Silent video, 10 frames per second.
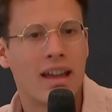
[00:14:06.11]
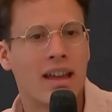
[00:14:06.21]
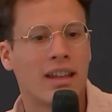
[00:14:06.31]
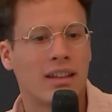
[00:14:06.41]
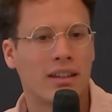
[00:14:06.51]

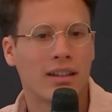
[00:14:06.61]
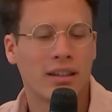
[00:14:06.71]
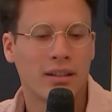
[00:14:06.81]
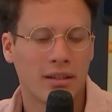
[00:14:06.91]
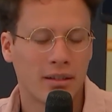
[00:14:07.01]
And
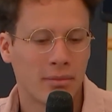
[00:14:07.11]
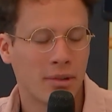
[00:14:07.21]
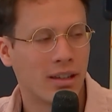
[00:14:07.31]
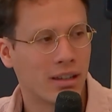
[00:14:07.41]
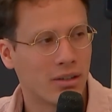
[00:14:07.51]

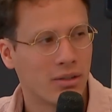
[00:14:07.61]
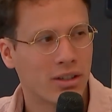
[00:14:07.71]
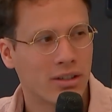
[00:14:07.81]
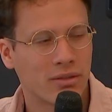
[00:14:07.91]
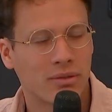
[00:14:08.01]
my
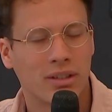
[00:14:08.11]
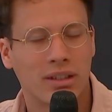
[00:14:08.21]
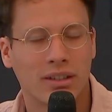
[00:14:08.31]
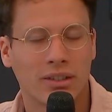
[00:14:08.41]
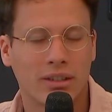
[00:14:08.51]
question
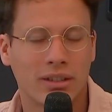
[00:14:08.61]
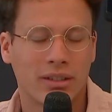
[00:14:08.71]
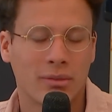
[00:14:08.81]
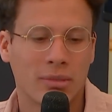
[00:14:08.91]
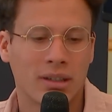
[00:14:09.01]
was going to
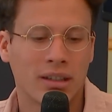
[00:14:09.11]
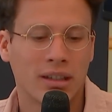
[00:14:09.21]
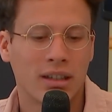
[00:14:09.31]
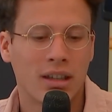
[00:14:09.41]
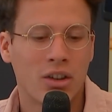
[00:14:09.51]
be,
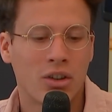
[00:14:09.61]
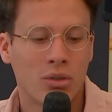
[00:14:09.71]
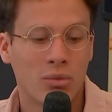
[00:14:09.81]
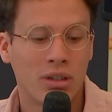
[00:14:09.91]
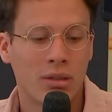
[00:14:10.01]
could
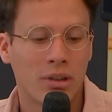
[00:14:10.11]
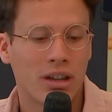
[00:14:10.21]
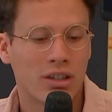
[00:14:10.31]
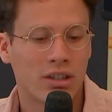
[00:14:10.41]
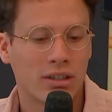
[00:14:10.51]
we
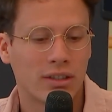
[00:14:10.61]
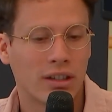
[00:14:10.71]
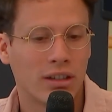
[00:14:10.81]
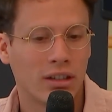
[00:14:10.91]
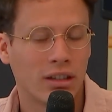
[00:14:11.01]
imagine
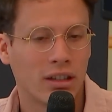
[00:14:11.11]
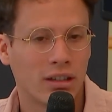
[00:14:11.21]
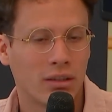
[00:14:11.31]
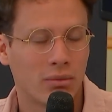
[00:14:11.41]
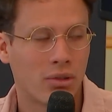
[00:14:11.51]
settling
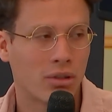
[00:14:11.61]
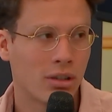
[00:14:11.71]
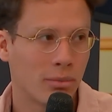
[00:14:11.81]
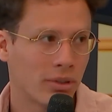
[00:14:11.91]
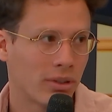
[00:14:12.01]

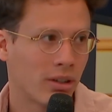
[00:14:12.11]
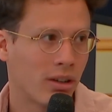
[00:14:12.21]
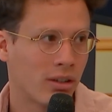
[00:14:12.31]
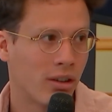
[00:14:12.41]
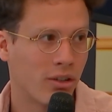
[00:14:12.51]
rollups
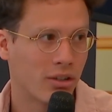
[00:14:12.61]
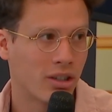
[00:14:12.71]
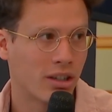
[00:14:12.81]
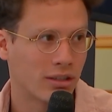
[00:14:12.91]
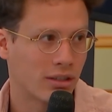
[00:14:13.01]
on other
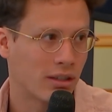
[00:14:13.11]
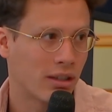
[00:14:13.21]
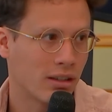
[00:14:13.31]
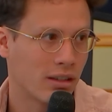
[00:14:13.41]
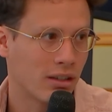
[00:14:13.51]
chains
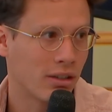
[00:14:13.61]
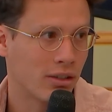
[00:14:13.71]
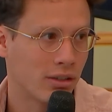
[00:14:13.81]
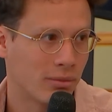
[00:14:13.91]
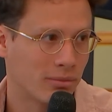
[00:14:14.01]
than Ethereum?